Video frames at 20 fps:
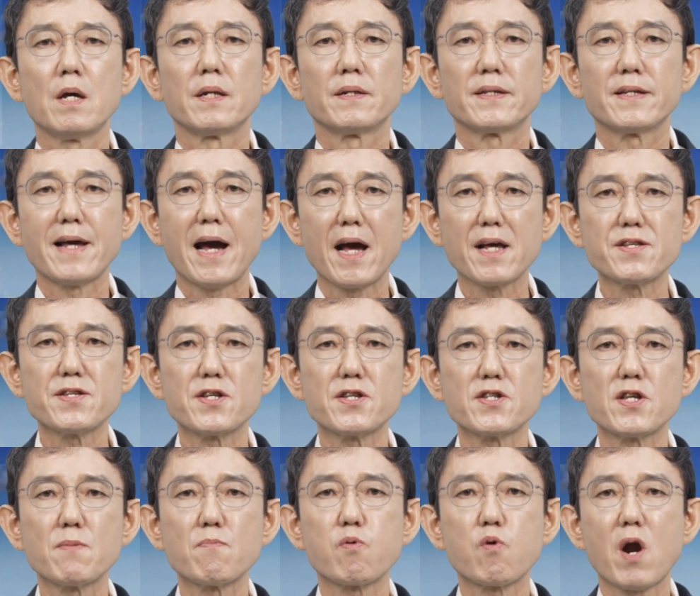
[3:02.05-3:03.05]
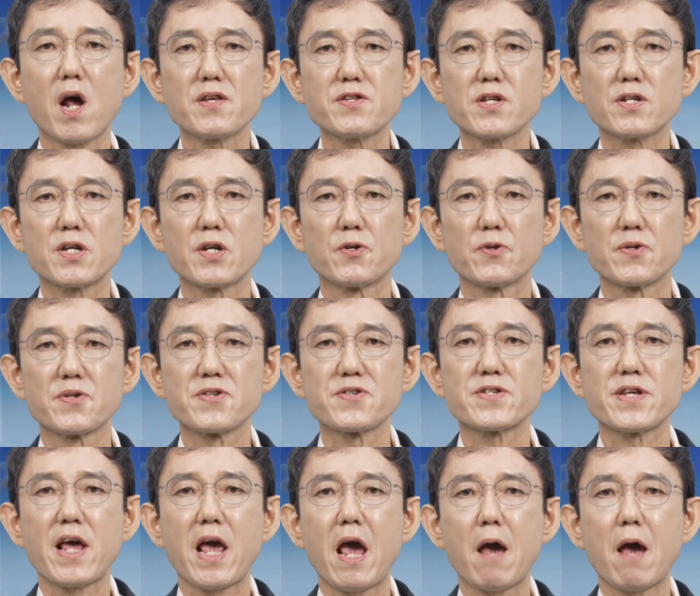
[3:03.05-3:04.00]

The ICC prosecutor's